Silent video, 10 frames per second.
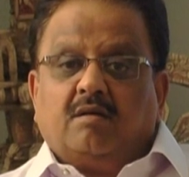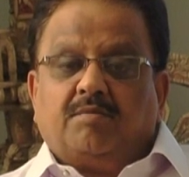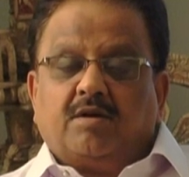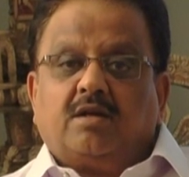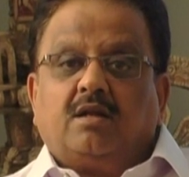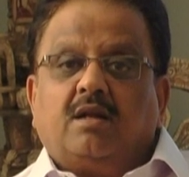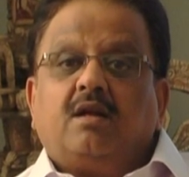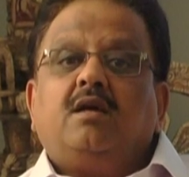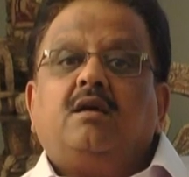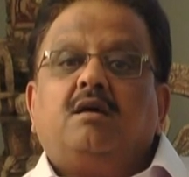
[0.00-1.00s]

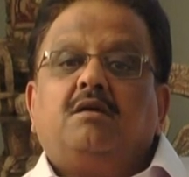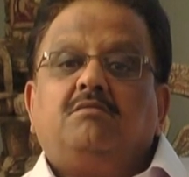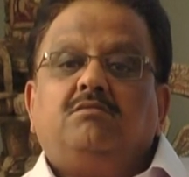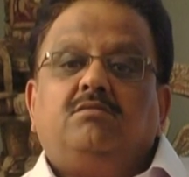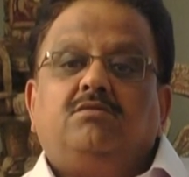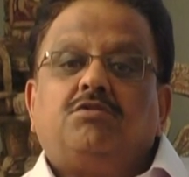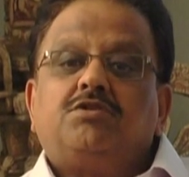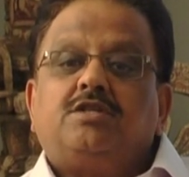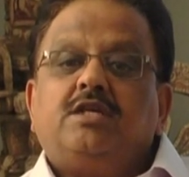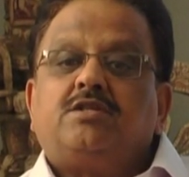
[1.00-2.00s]
Particularly,
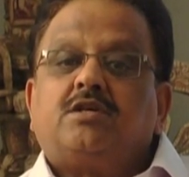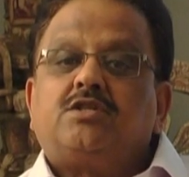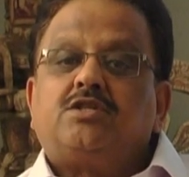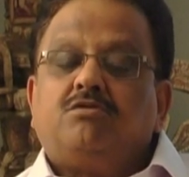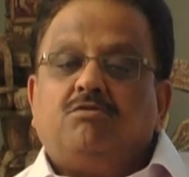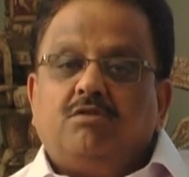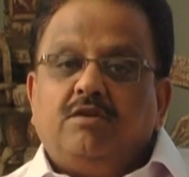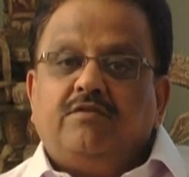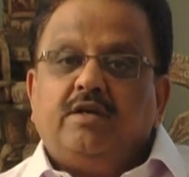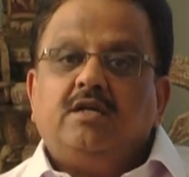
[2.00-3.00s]
those days are
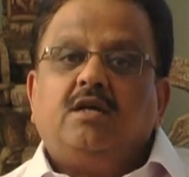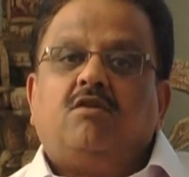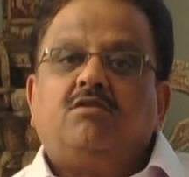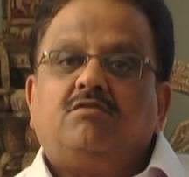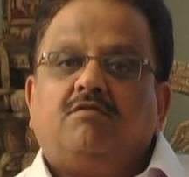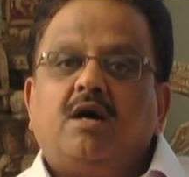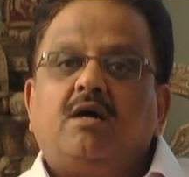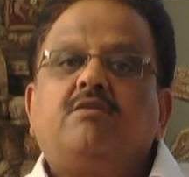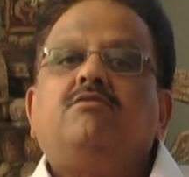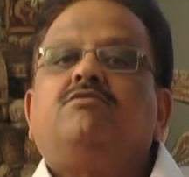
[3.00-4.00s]
slowly fading out
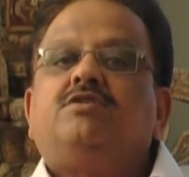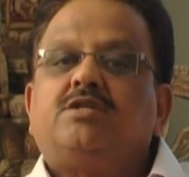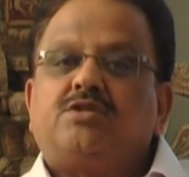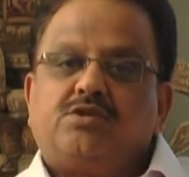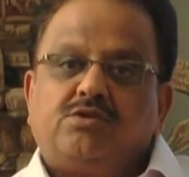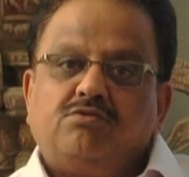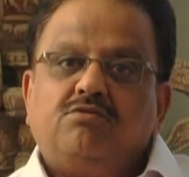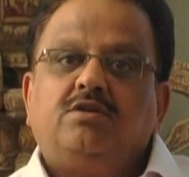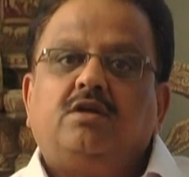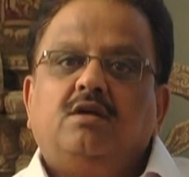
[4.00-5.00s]
where you just
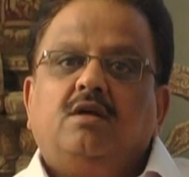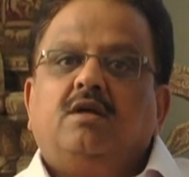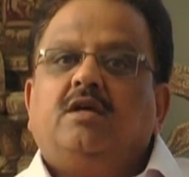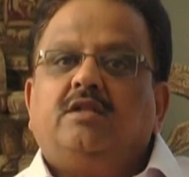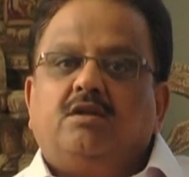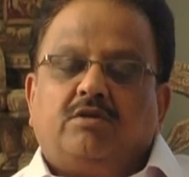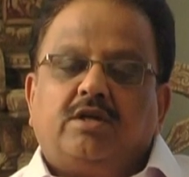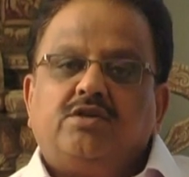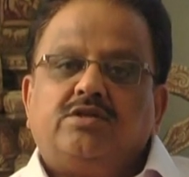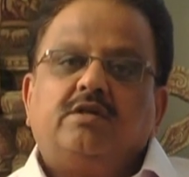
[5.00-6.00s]
shoot in the
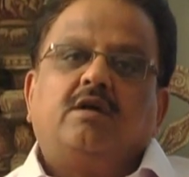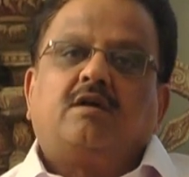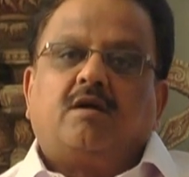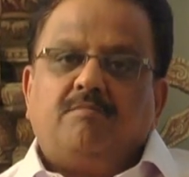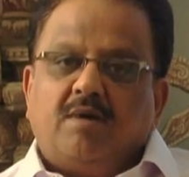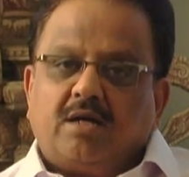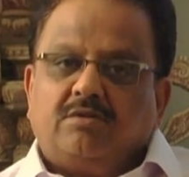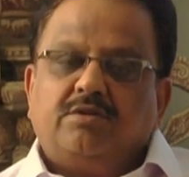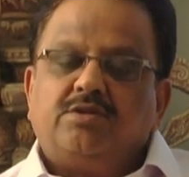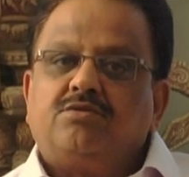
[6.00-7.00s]
location and come back
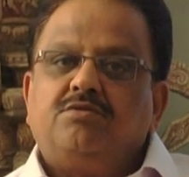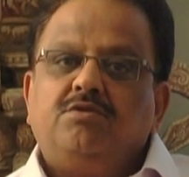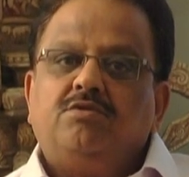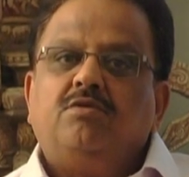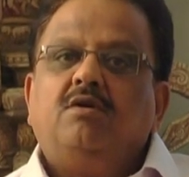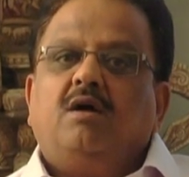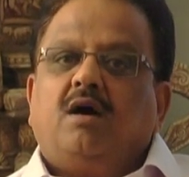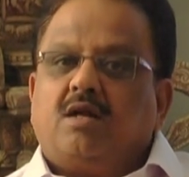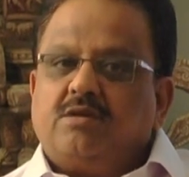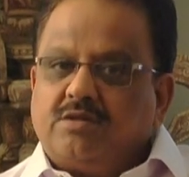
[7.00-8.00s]
to the studio
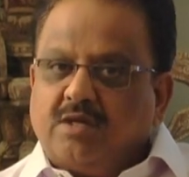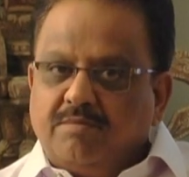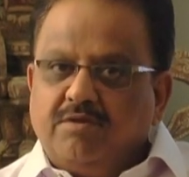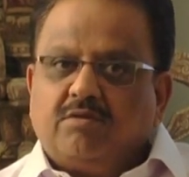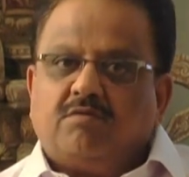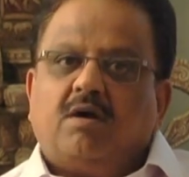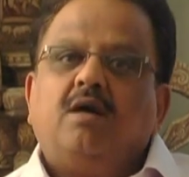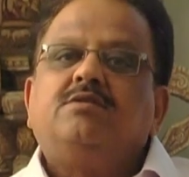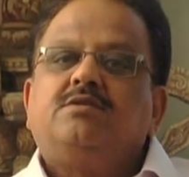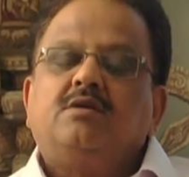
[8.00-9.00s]
and dub your
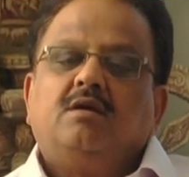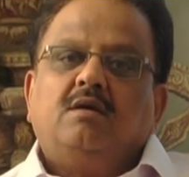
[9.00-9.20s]
voice.